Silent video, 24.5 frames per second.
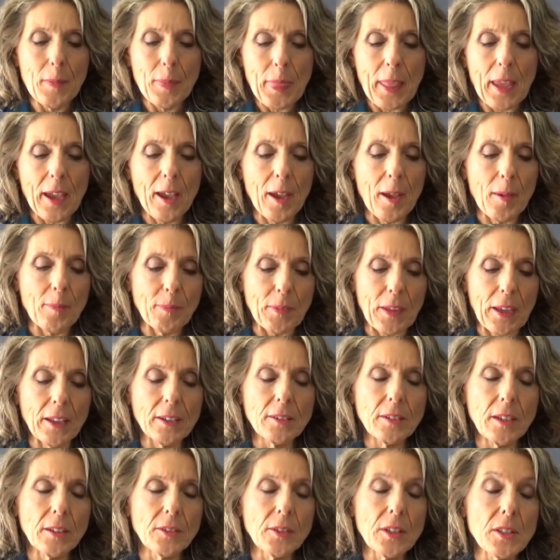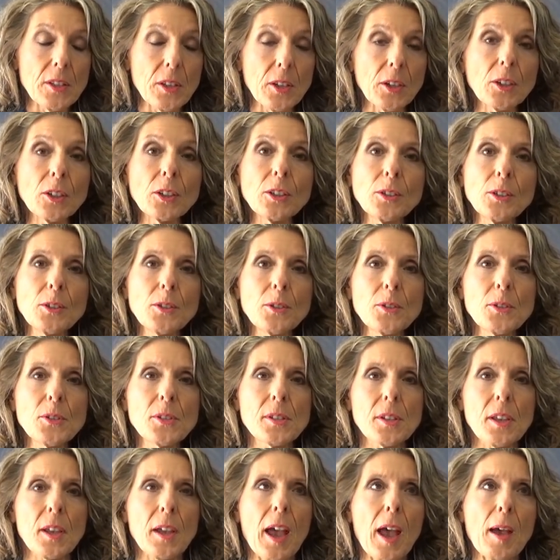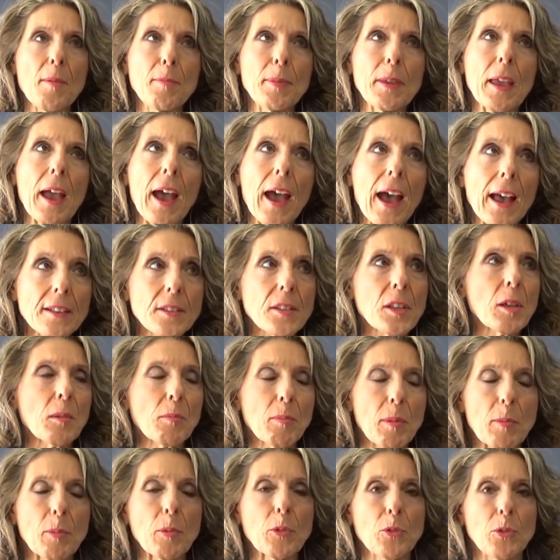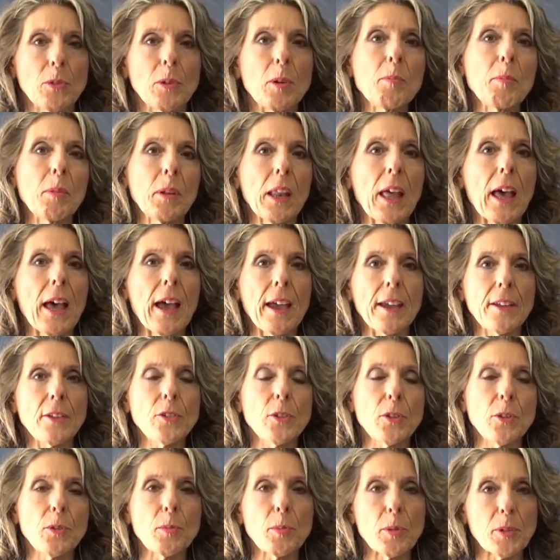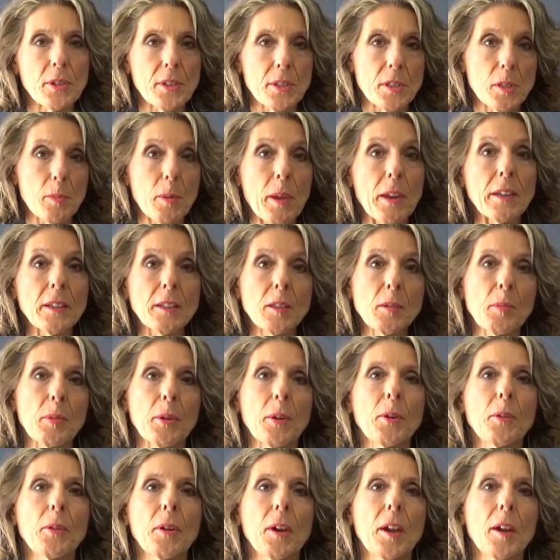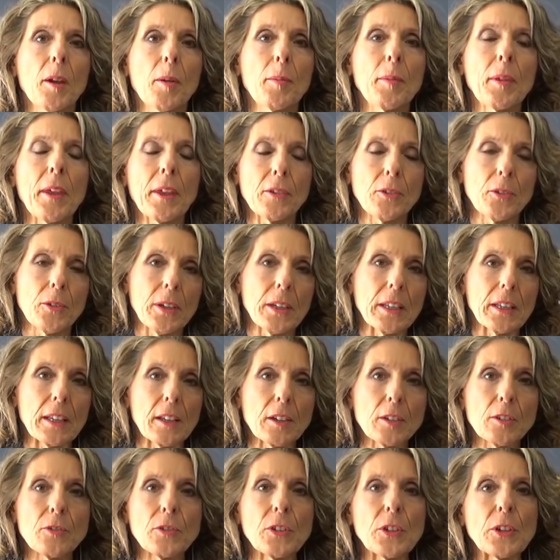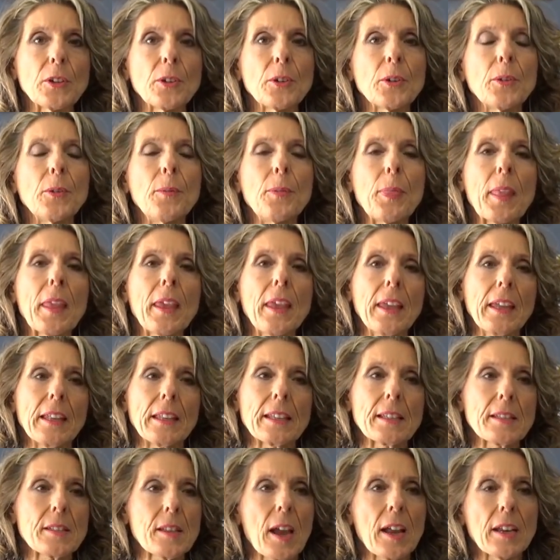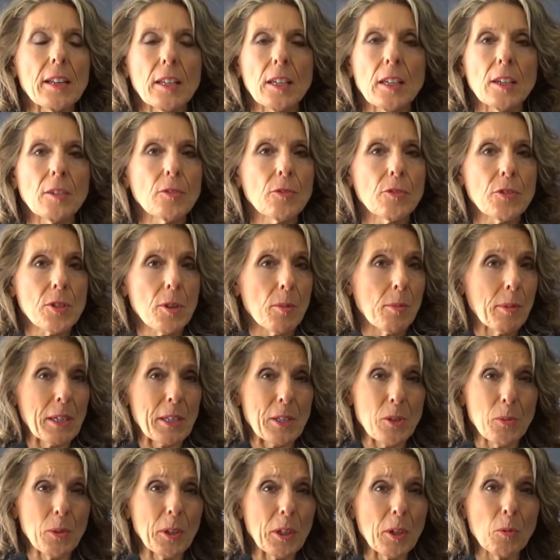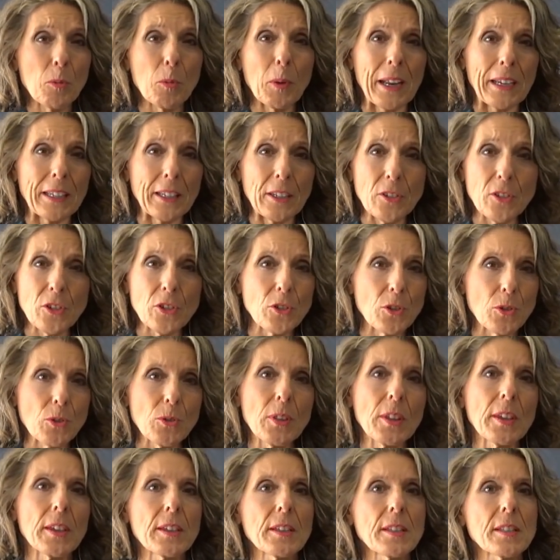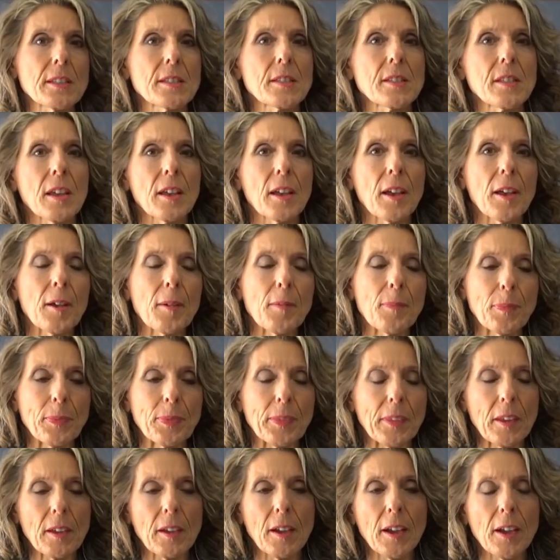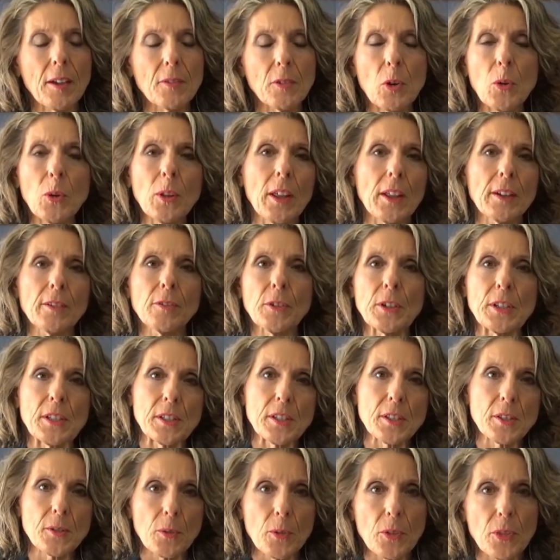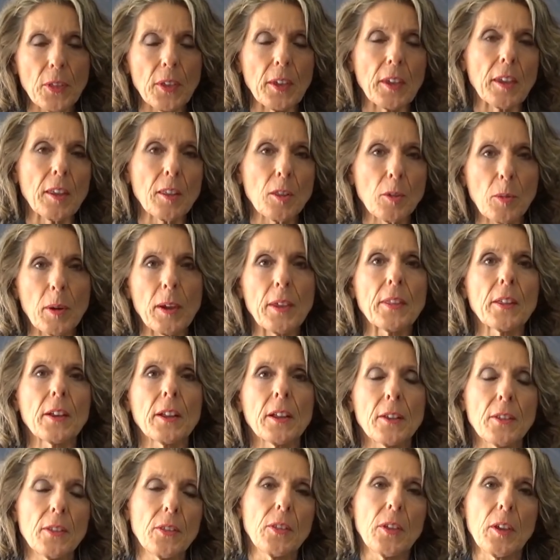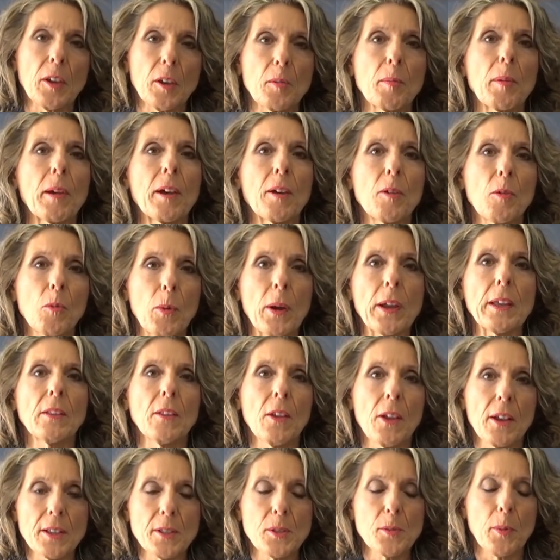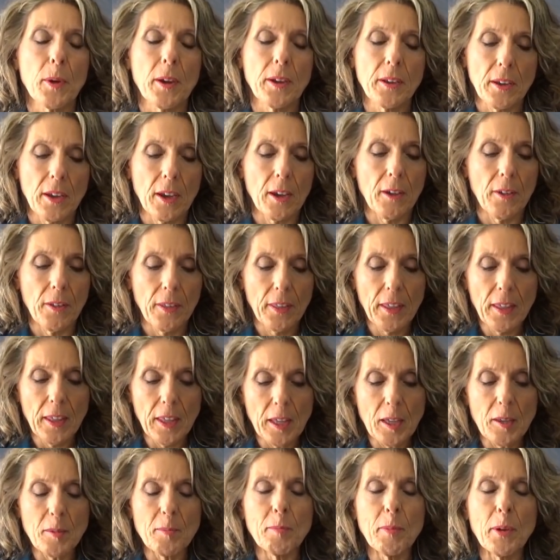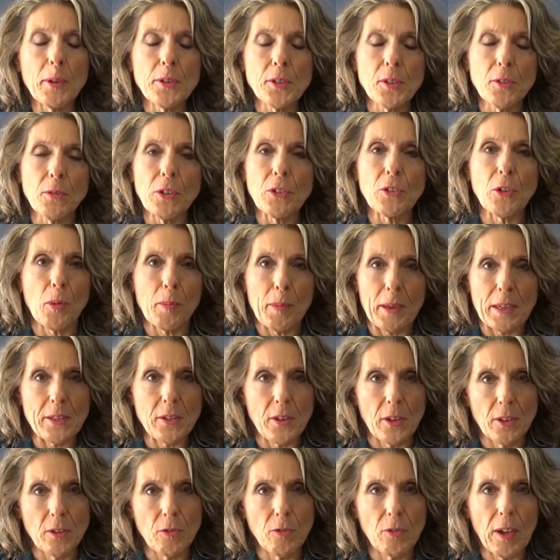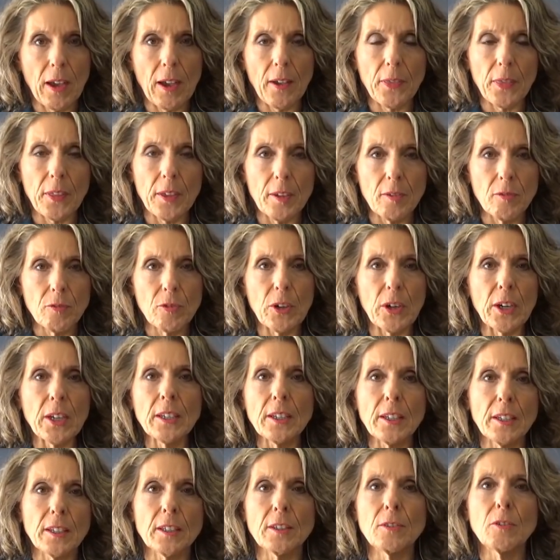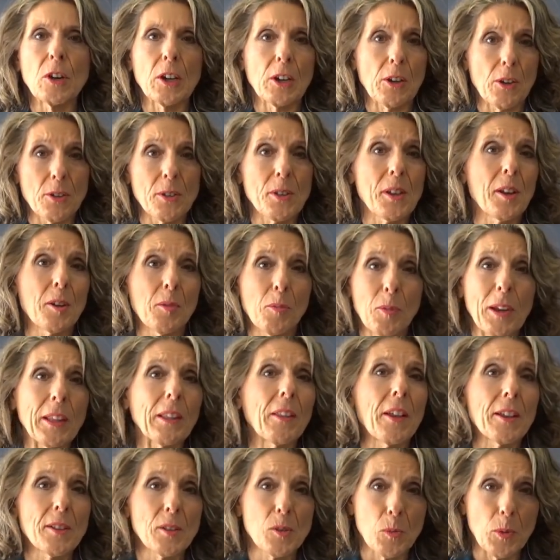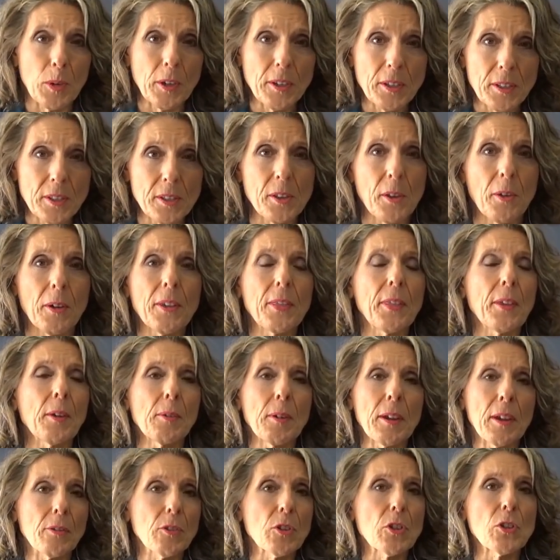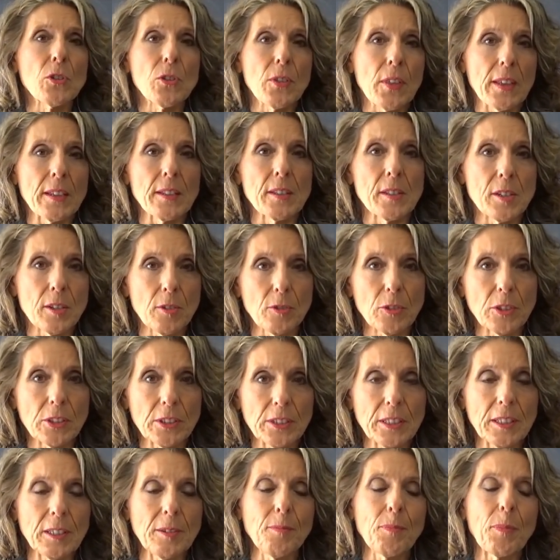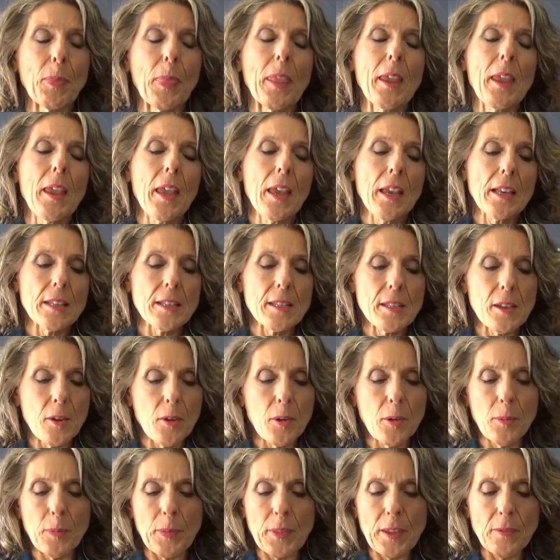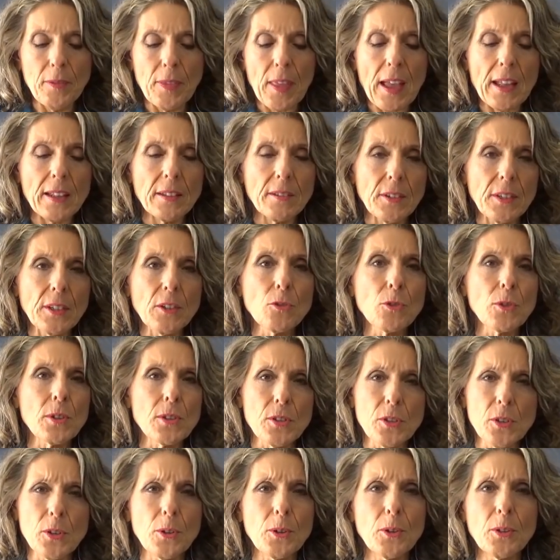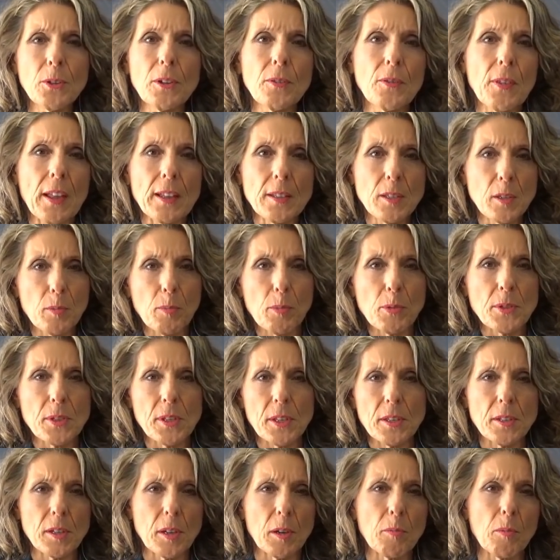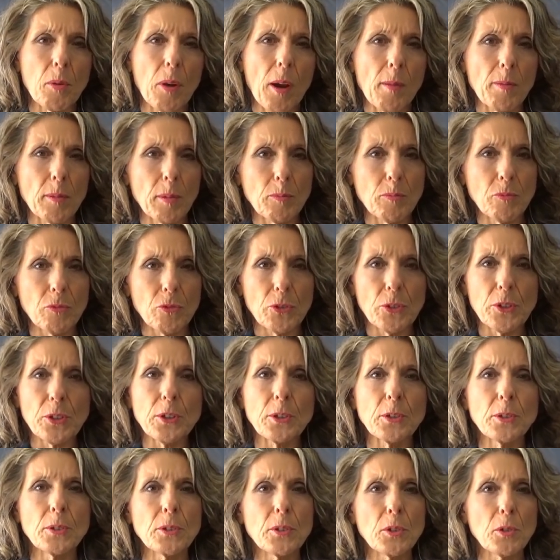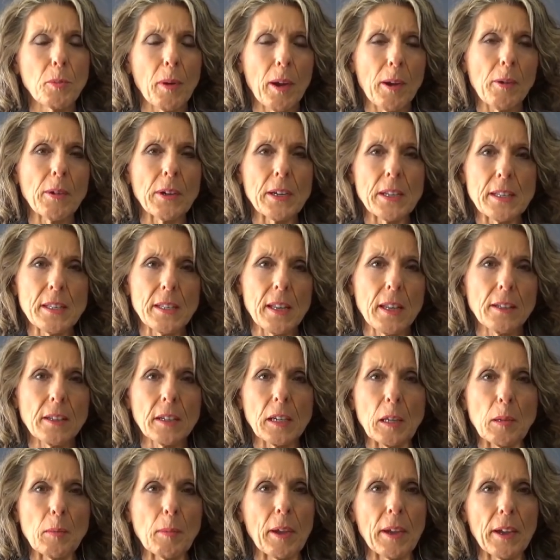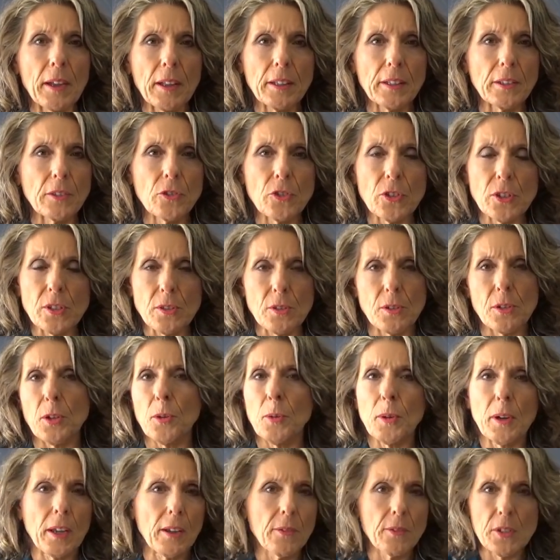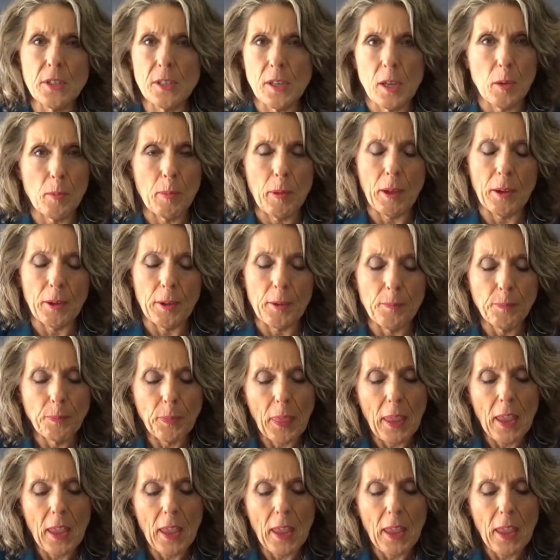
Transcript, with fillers: um, and, and this includes uh, asking people to apply to participate in the program, doing an interview, deciding if somebody's really ready to do this. Um, I have a whole lot of reasons for thinking the way that I think about weight loss right now, most of which are based on the fact that very little of what goes on in weight loss works, so I think we have to do things differently. So if that interests you, if that's a persistent problem for you, you might want to send an email and just hear what I have to say about it.